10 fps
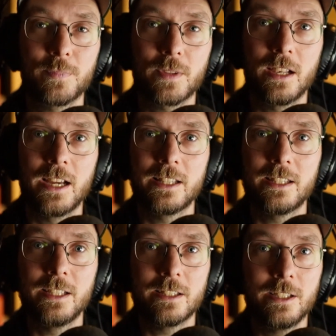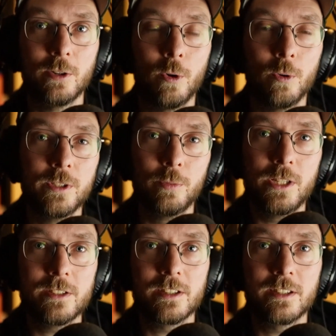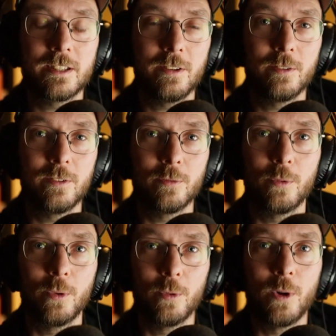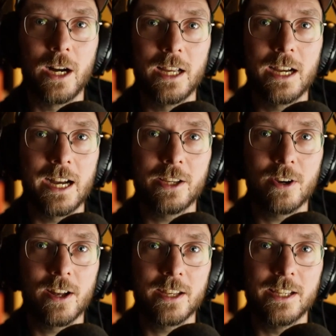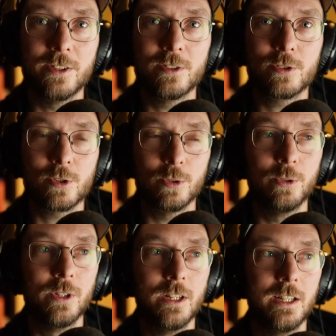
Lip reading: Like the only reason why I got into